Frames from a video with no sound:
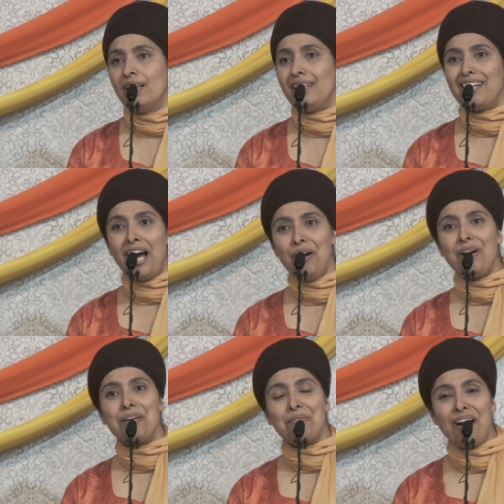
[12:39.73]
Yet, how
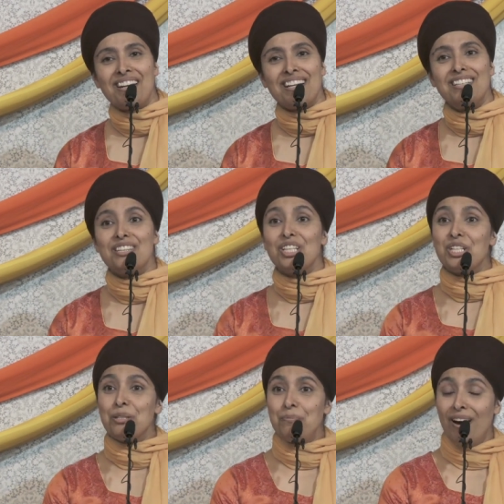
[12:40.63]
ironic that the
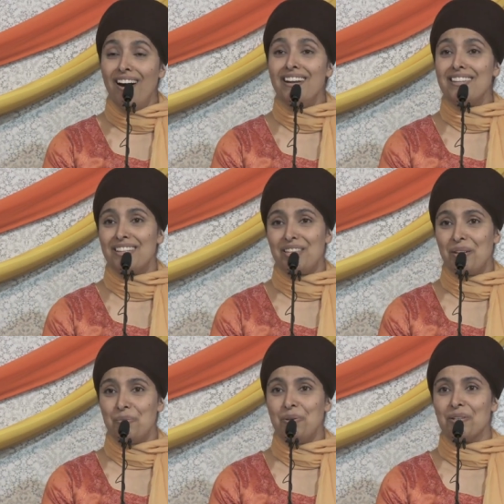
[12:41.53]
kirpan that they
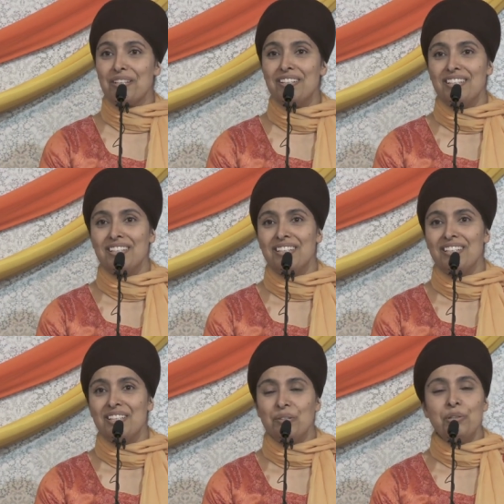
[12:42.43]
wore
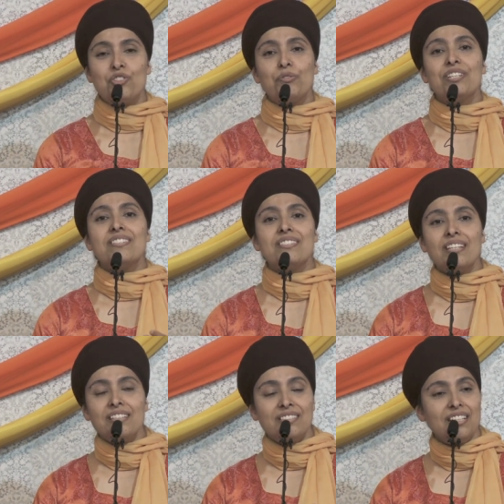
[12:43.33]
which for a
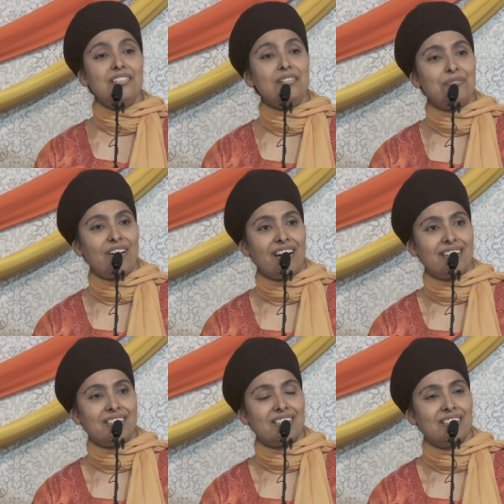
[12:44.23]
Sikh,
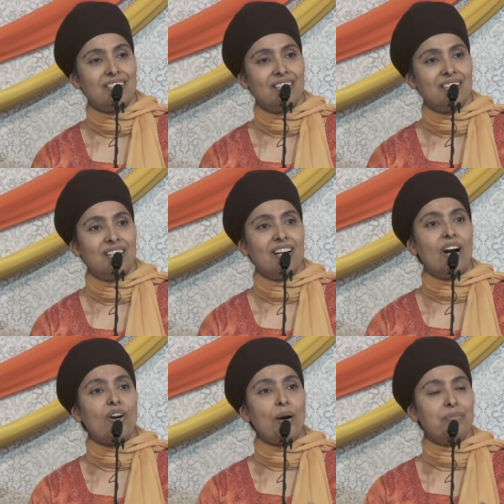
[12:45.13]
signifies
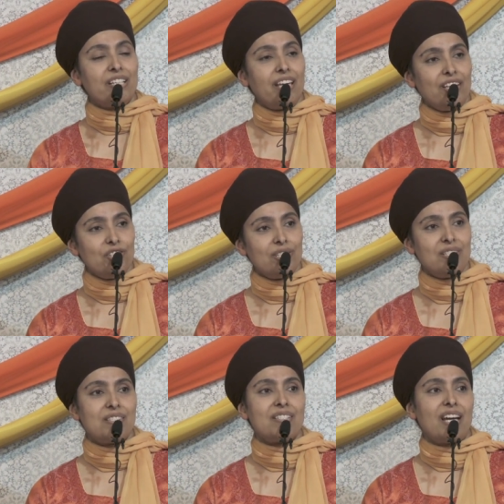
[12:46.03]
our obligation
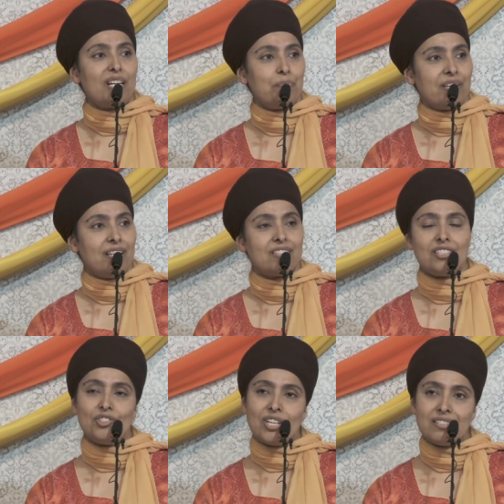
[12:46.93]
to stand up
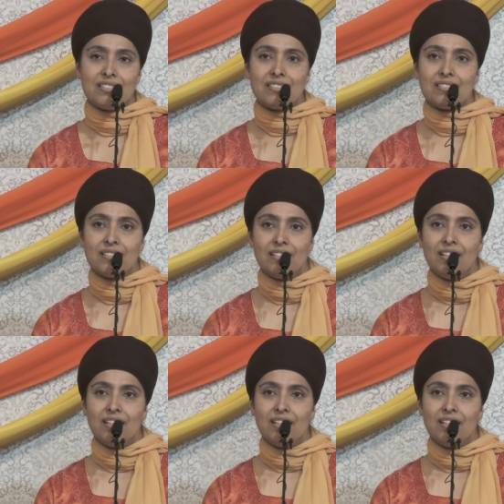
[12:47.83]
against injustice,